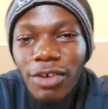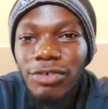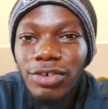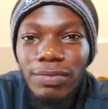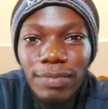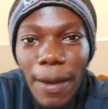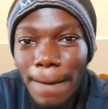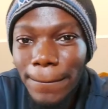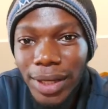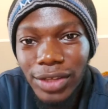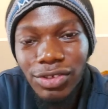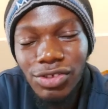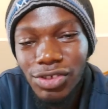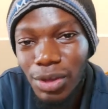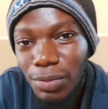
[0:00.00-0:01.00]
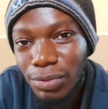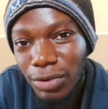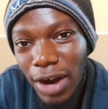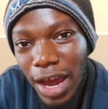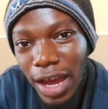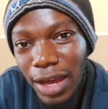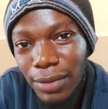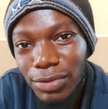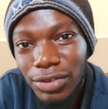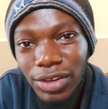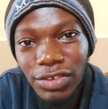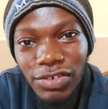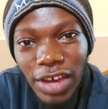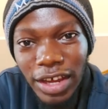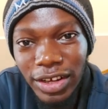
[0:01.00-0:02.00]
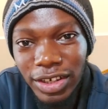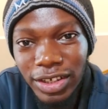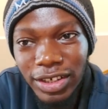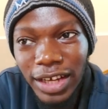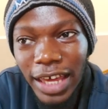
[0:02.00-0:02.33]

remember to subscribe to the channel,